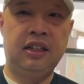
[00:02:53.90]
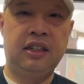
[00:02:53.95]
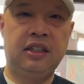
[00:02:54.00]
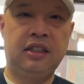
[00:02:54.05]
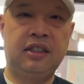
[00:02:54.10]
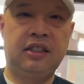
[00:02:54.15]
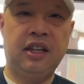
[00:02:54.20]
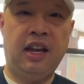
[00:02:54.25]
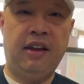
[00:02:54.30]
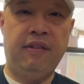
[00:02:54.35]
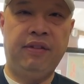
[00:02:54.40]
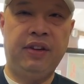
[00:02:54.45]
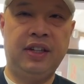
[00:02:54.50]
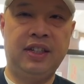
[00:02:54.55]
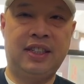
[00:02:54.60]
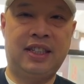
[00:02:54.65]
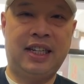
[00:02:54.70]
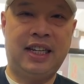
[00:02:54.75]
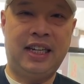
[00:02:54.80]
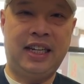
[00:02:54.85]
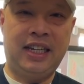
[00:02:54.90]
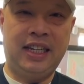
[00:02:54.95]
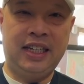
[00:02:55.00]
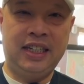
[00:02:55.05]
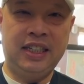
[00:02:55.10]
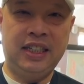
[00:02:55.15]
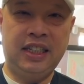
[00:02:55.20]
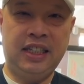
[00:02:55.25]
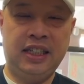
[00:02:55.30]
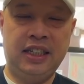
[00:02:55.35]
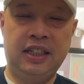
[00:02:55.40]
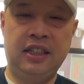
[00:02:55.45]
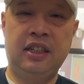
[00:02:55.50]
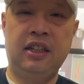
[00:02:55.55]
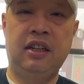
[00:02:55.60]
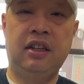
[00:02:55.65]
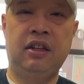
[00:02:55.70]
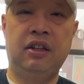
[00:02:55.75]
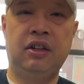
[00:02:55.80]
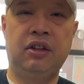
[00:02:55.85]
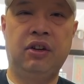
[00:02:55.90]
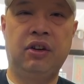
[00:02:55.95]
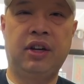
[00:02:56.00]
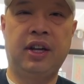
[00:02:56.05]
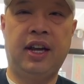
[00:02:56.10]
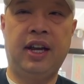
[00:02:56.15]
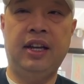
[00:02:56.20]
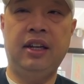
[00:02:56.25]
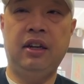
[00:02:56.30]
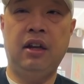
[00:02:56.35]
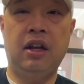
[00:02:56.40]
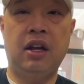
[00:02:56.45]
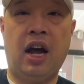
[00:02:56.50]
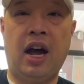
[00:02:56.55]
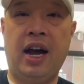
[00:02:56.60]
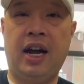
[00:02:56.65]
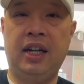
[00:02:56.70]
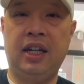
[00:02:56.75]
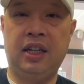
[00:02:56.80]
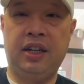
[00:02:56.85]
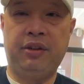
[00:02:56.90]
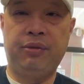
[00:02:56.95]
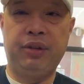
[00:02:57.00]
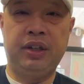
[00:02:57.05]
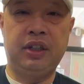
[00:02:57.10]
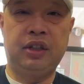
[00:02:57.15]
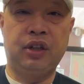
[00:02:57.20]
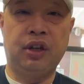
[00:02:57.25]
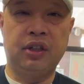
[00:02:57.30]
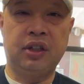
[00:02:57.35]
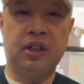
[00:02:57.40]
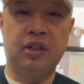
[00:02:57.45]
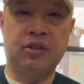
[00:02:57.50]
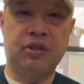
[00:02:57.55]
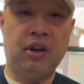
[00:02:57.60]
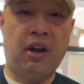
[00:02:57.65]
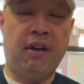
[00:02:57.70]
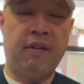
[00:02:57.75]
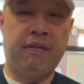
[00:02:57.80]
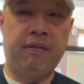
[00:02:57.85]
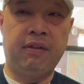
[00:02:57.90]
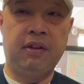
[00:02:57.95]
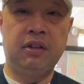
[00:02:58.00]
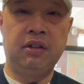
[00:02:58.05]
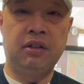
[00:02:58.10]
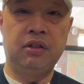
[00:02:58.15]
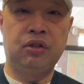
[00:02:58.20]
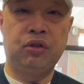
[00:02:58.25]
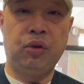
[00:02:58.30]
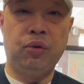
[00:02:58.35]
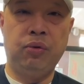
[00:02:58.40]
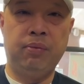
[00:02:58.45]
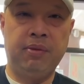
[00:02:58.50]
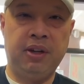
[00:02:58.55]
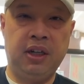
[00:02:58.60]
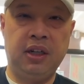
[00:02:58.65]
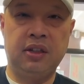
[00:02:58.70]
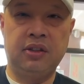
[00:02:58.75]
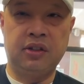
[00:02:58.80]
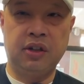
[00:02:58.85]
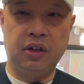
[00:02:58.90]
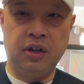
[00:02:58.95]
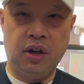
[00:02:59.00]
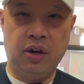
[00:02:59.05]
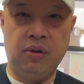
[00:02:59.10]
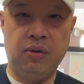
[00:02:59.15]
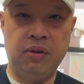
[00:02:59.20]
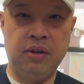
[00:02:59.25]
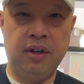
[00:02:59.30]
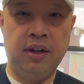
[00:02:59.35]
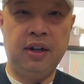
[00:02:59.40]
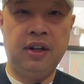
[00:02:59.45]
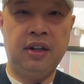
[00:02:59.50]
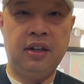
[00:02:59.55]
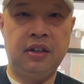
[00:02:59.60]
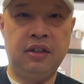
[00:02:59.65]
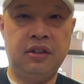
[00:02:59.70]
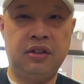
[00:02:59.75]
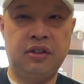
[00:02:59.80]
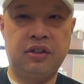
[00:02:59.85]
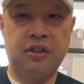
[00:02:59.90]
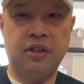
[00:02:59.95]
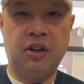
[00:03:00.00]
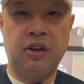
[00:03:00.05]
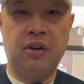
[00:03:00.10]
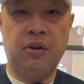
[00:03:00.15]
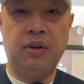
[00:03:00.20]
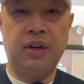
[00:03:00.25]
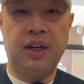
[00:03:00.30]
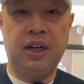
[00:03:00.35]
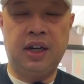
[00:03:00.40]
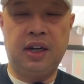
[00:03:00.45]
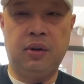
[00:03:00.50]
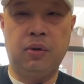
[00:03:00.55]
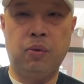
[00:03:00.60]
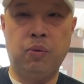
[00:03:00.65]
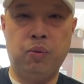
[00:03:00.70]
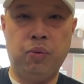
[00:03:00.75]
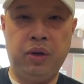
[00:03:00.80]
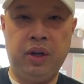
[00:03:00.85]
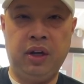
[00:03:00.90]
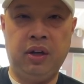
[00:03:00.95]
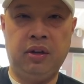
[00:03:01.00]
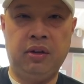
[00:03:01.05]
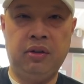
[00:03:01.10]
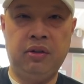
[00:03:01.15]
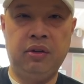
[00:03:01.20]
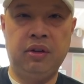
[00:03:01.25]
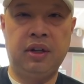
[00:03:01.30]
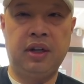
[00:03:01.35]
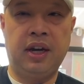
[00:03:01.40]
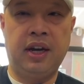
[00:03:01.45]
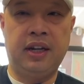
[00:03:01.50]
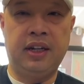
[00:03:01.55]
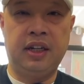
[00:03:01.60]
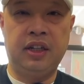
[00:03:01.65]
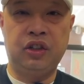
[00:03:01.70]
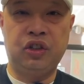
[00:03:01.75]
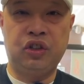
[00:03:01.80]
17. Okay, I literally took this off 2 minutes ago. So it will and it